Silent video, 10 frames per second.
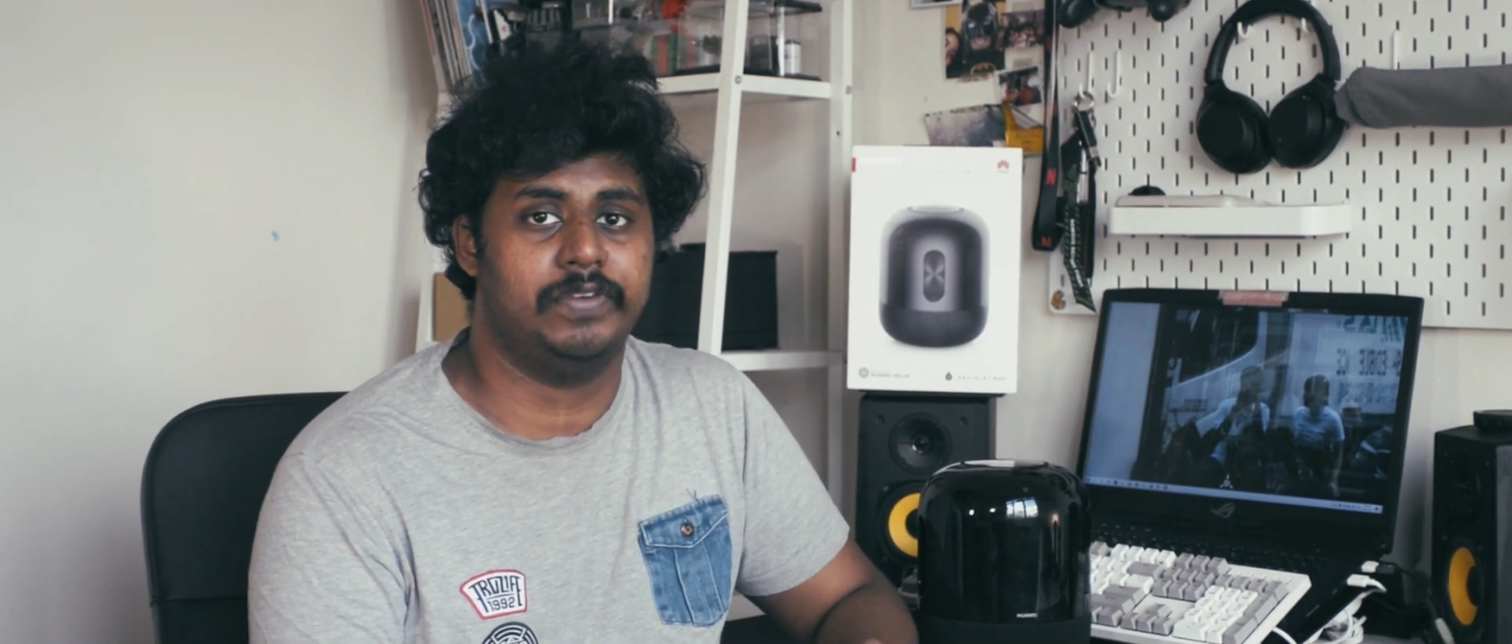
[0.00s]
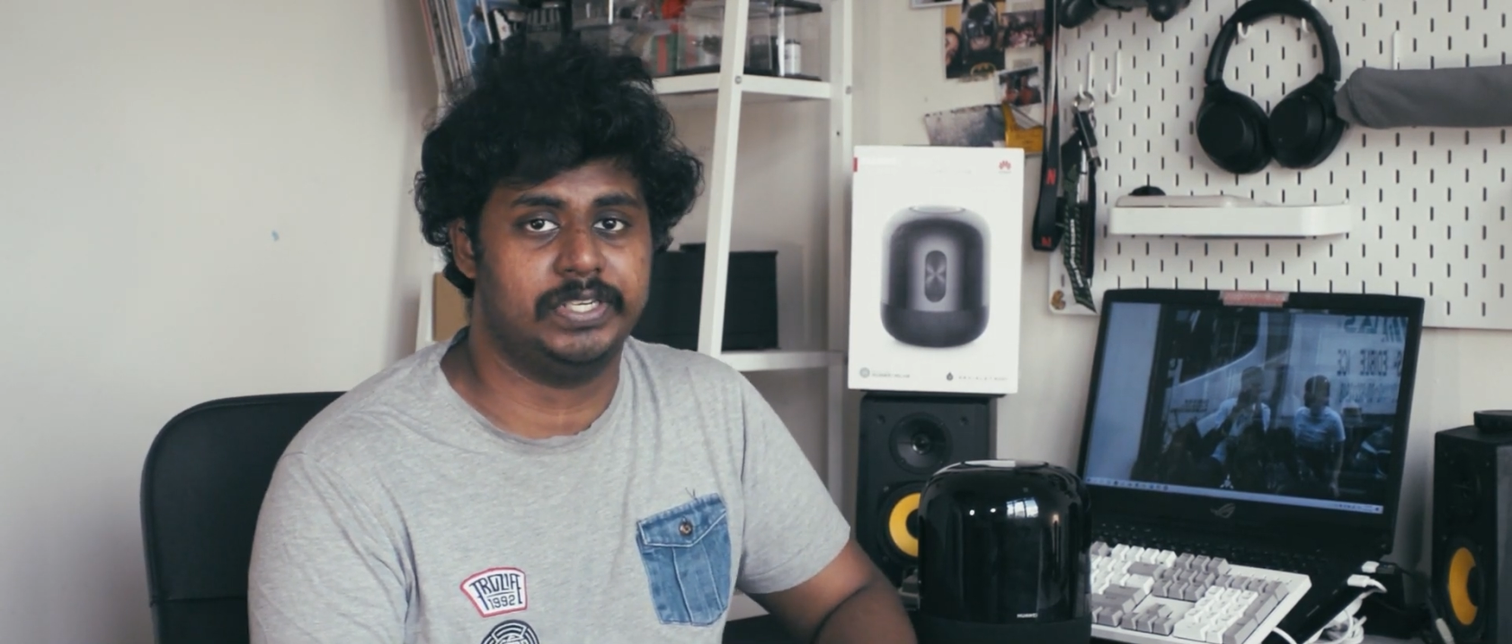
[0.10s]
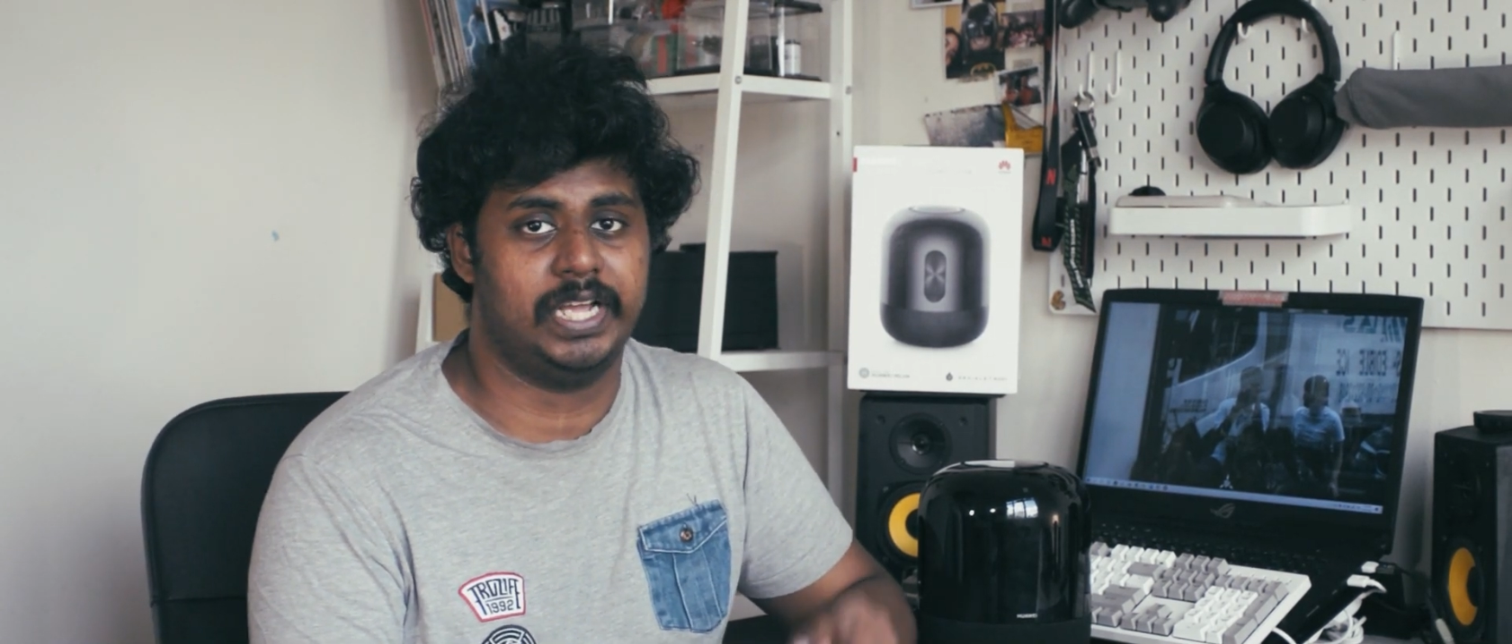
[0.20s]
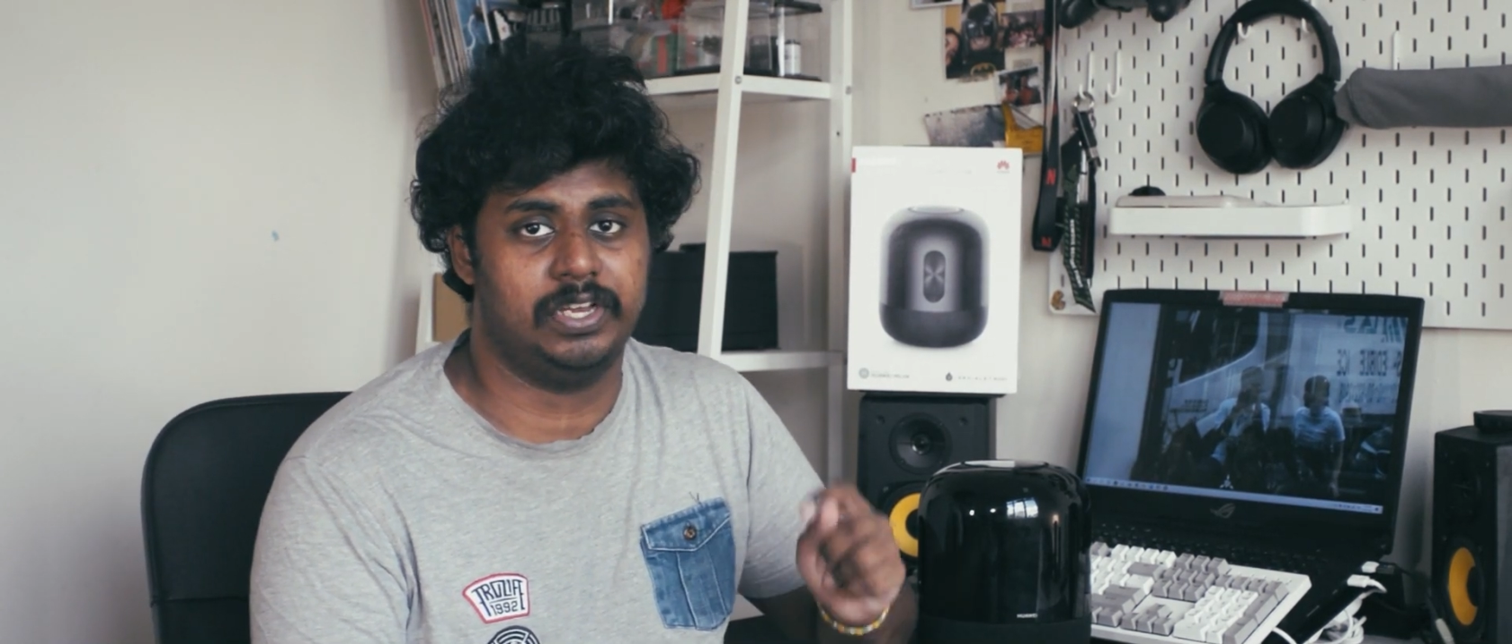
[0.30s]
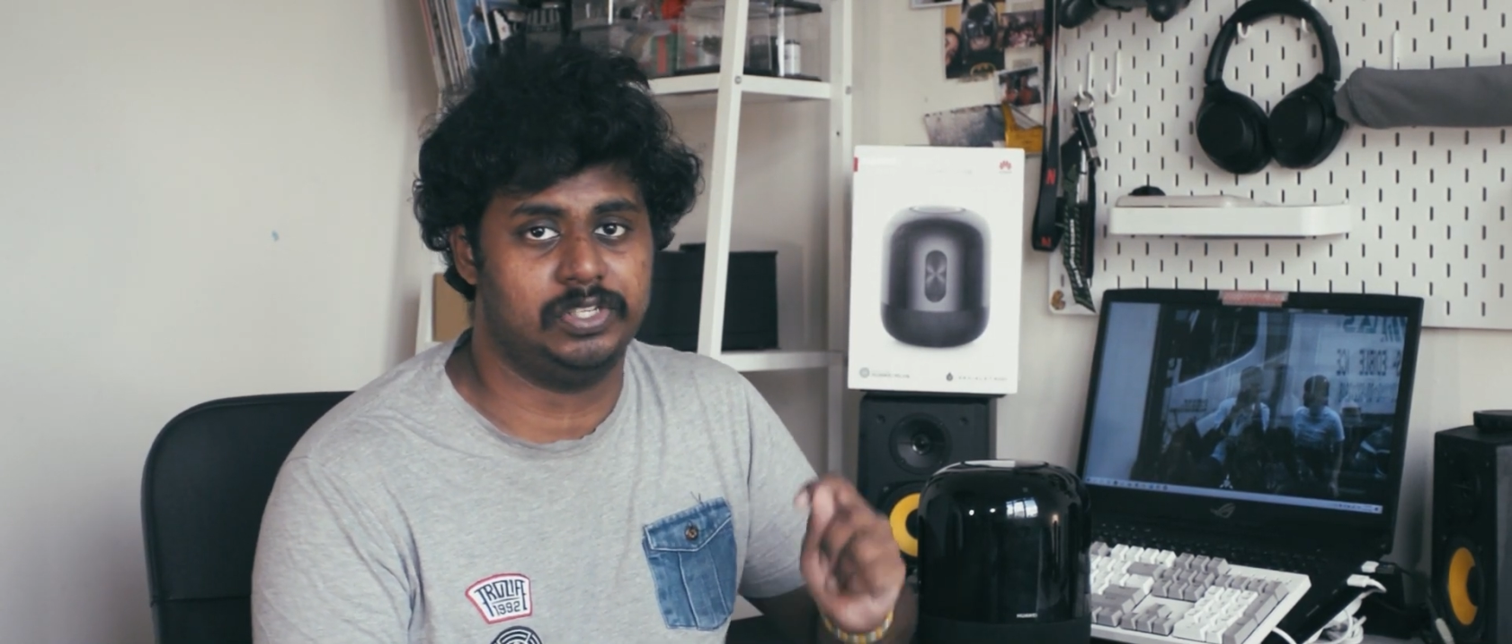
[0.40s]

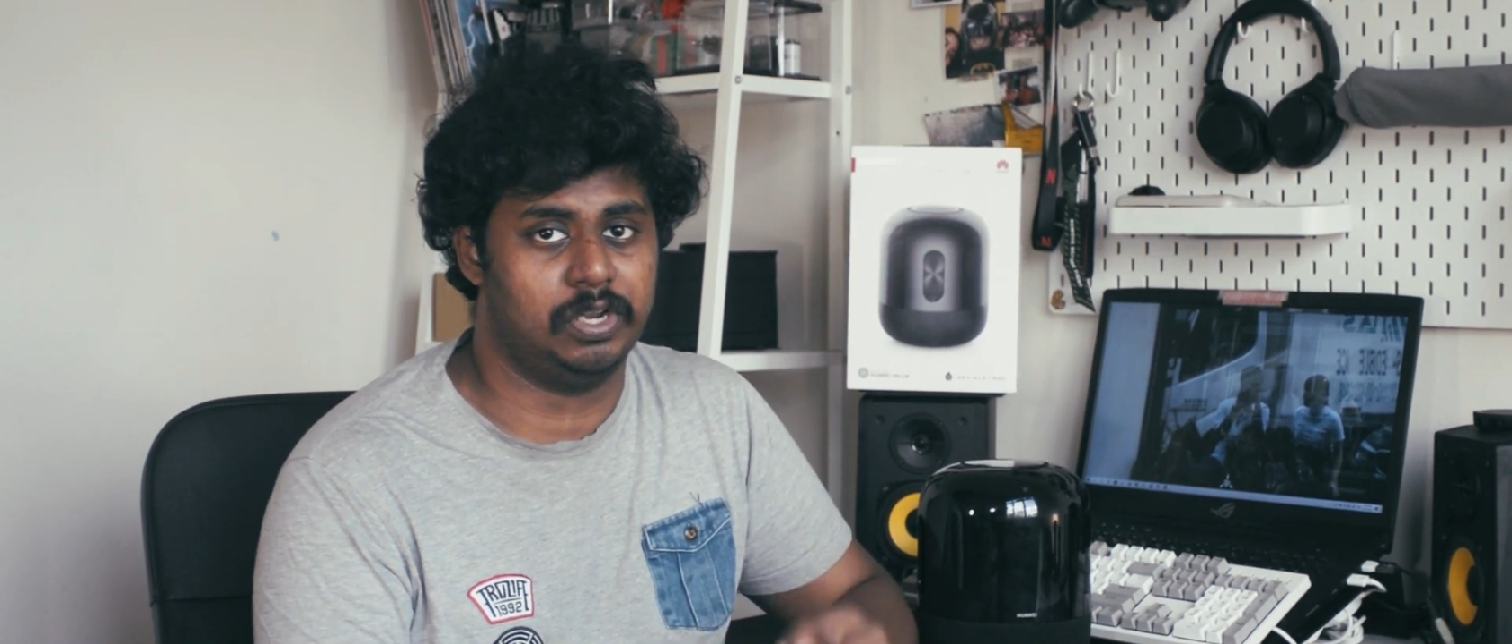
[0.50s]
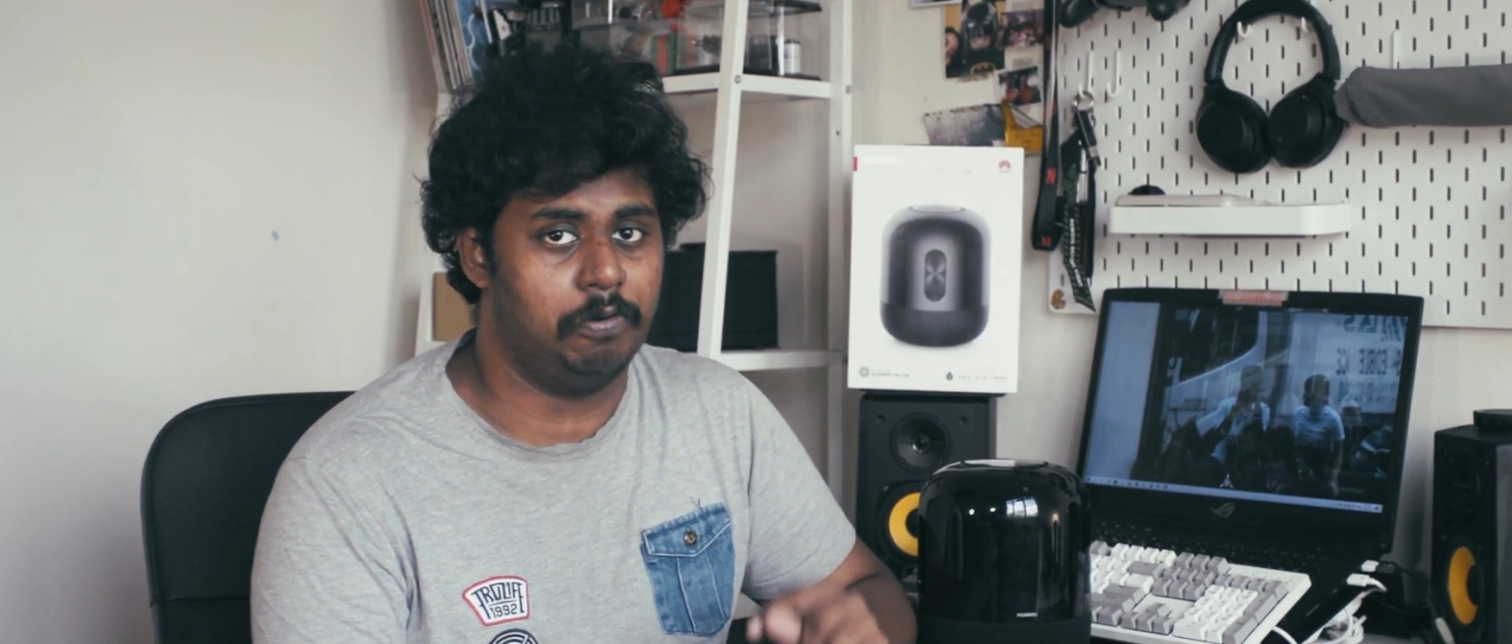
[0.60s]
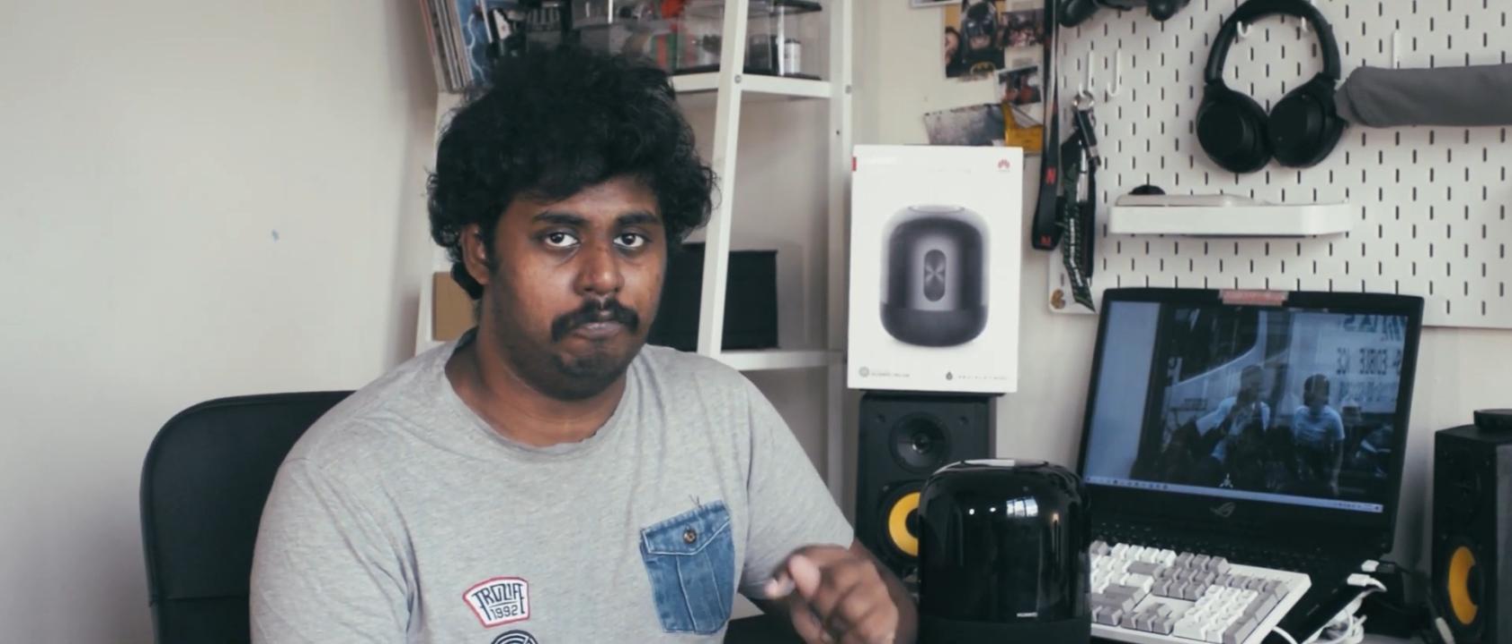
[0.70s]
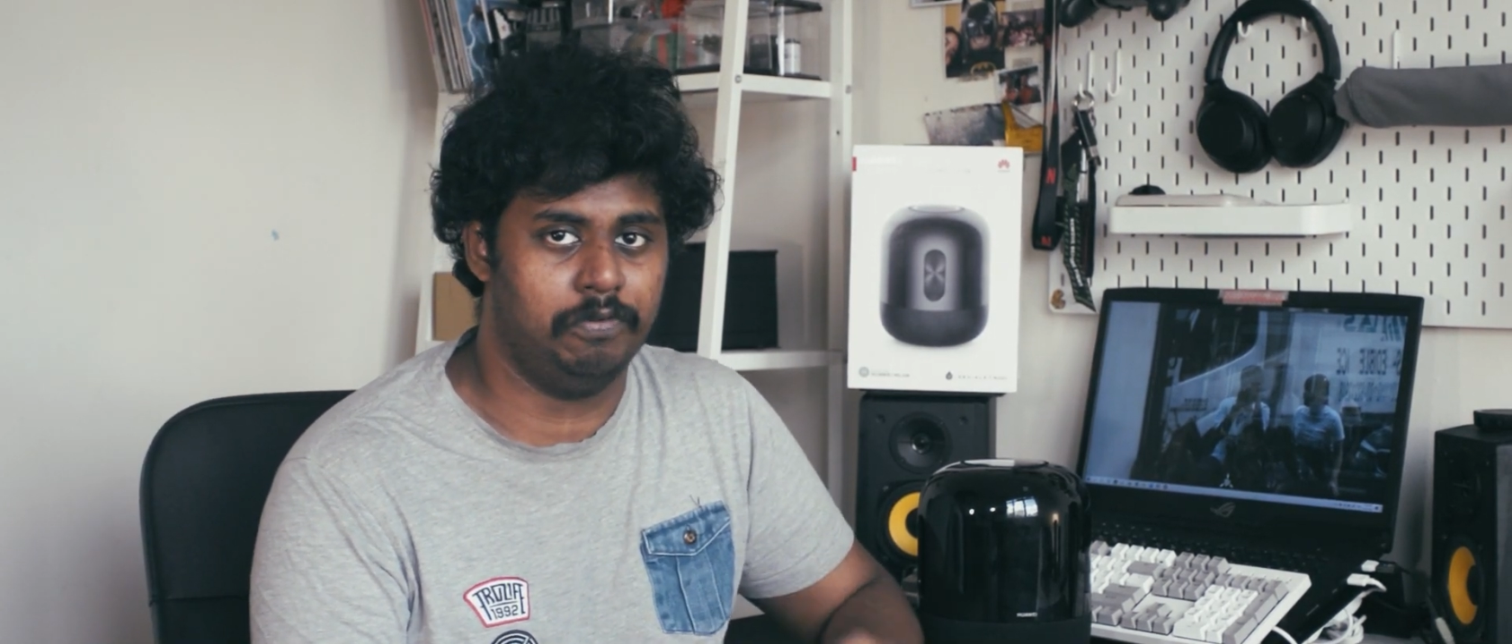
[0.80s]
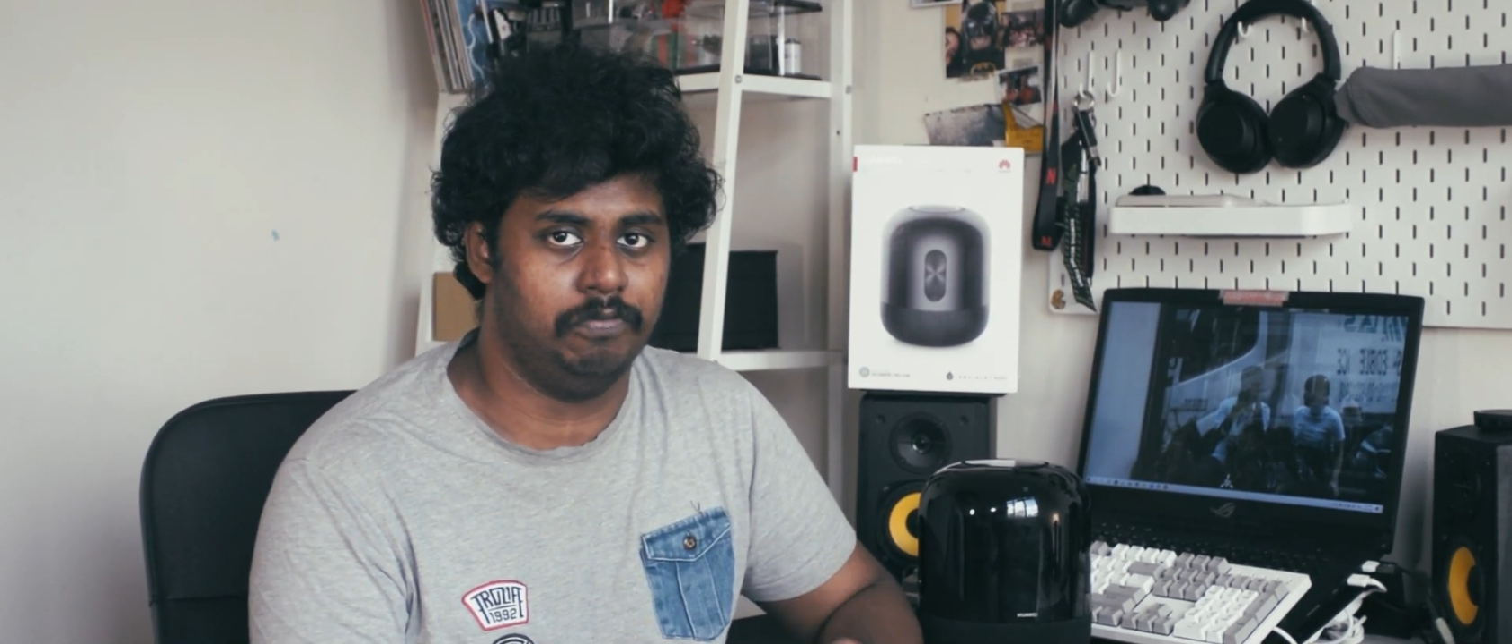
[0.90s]
attached our full